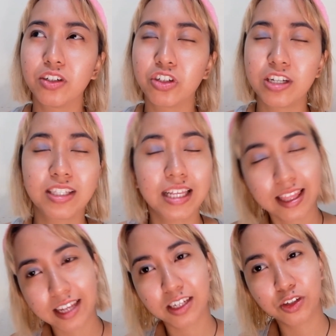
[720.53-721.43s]

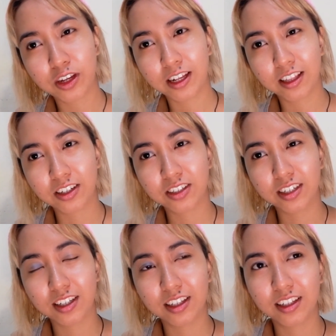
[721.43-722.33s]
translate that into English.
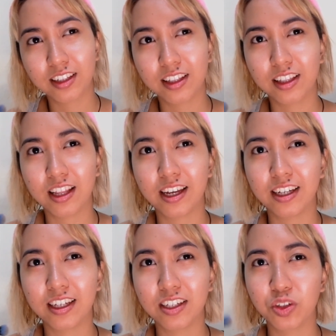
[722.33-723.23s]
Like,
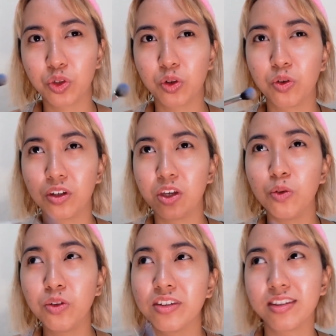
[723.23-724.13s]
so
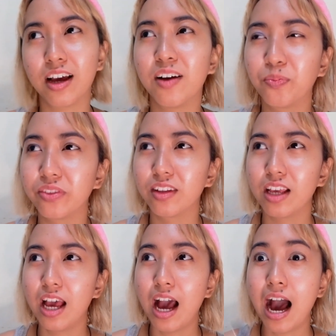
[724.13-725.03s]
giunsa,
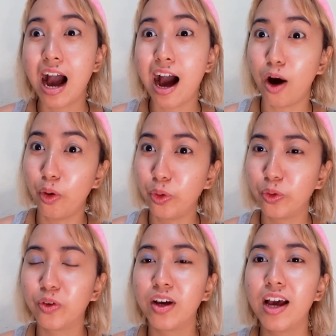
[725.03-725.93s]
how
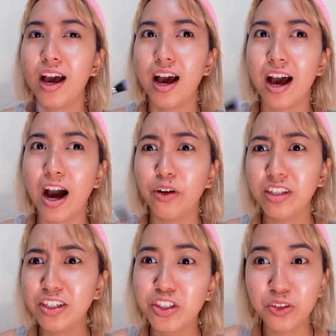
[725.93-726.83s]

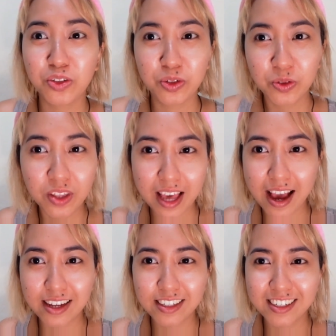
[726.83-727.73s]
did you do
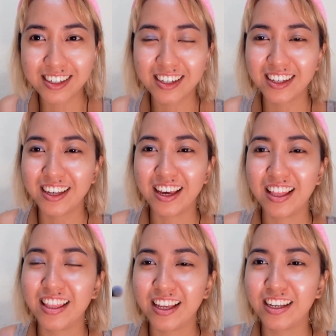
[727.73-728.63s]
that?
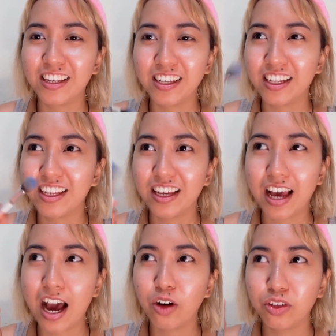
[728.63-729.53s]
And then
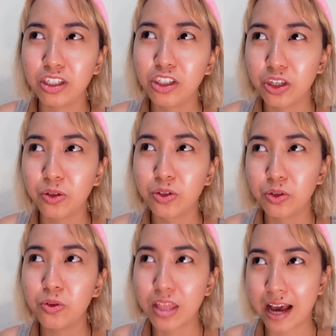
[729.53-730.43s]
how did you
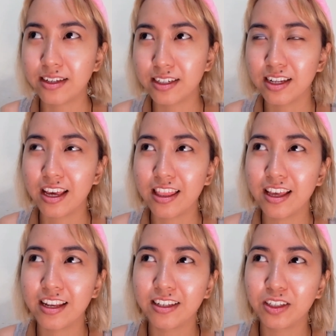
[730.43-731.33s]
do that? And
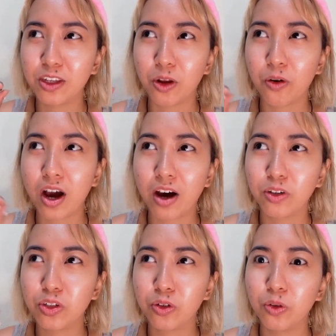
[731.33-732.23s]
then how
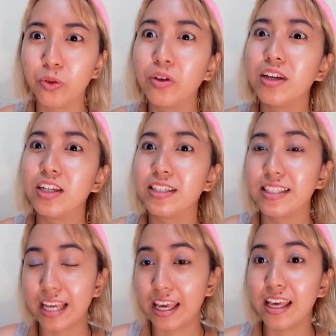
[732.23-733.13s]
to
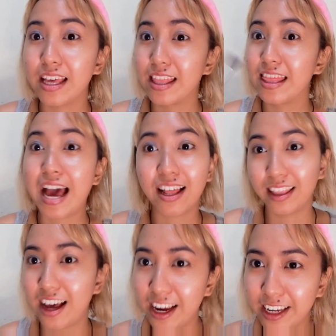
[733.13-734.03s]
say that
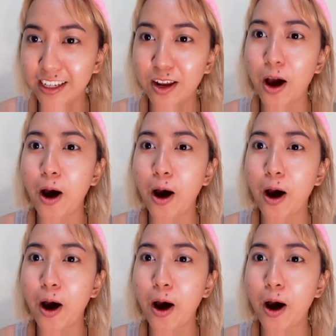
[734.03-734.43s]
line